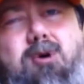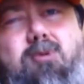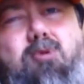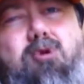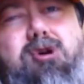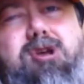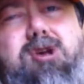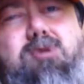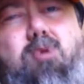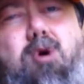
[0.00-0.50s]
put
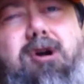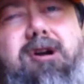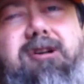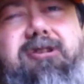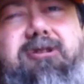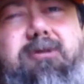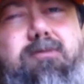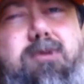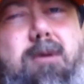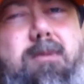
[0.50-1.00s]
what you want.
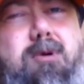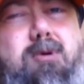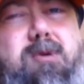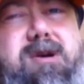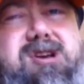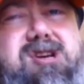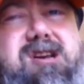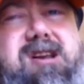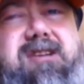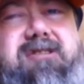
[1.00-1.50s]
It's a proper
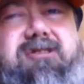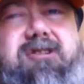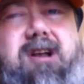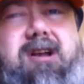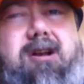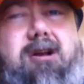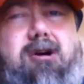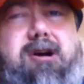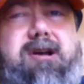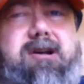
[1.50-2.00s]
wish list,
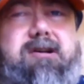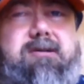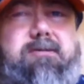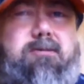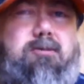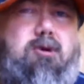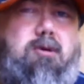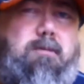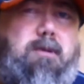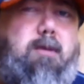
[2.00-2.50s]
unlike
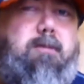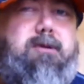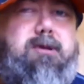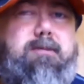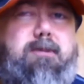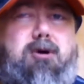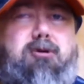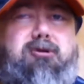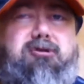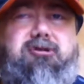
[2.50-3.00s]
what Pop in
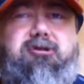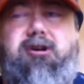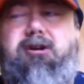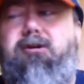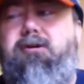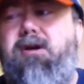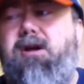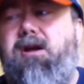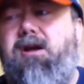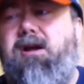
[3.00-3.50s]
the Box
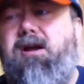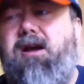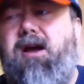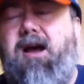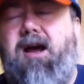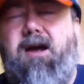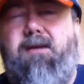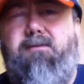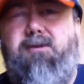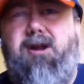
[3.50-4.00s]
do.
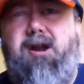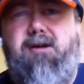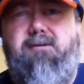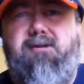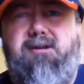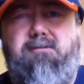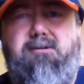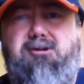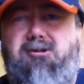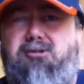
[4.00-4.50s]
You know,
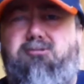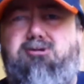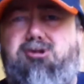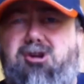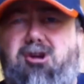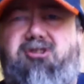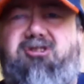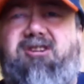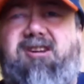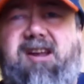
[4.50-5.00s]
you
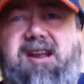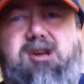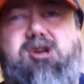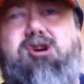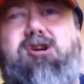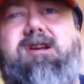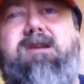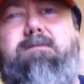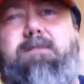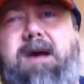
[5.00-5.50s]
just
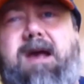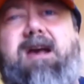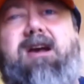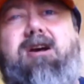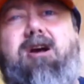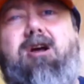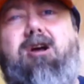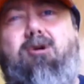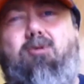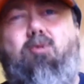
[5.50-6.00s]
literally
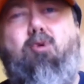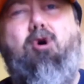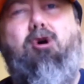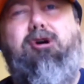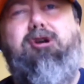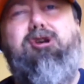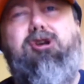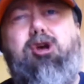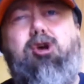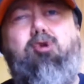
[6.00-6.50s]
pick
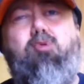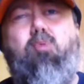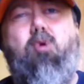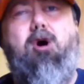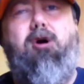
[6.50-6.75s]
what you